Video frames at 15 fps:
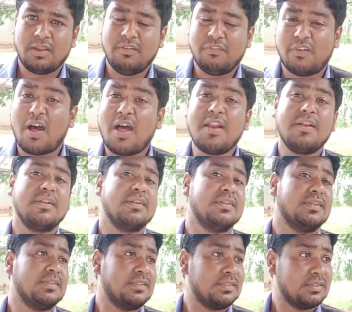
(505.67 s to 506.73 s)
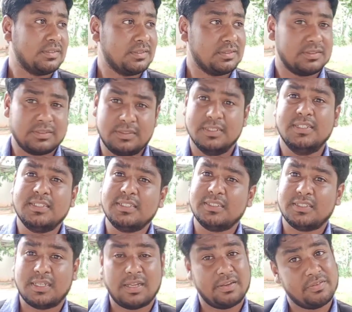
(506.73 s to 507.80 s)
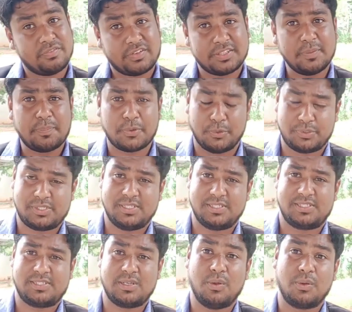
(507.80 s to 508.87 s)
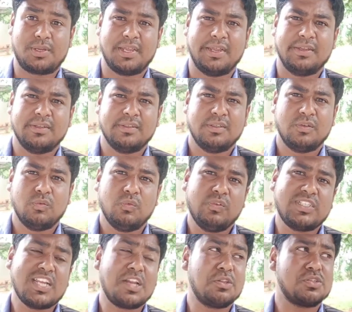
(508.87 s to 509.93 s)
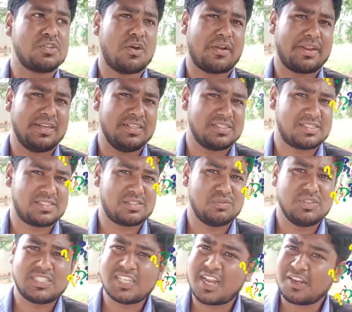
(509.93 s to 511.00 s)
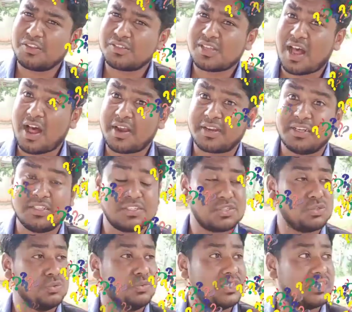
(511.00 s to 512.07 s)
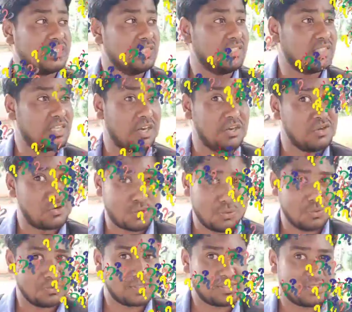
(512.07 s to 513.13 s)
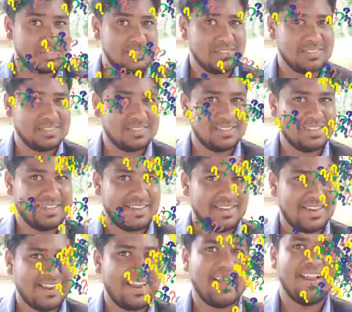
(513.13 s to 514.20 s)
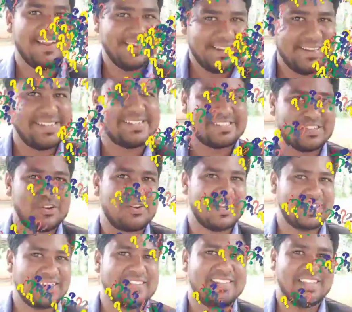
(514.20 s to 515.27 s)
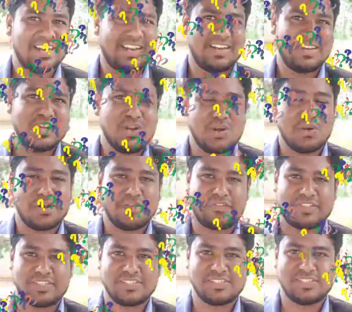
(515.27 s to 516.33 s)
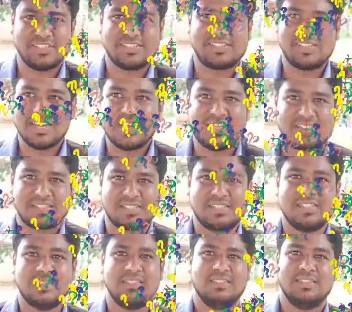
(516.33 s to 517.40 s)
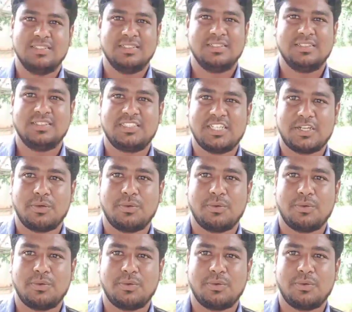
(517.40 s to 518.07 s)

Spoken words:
for the process. Okay, which are those organelles? Which are those organelles to which it controls? Let's look at that. There are a lot of such things. Let's check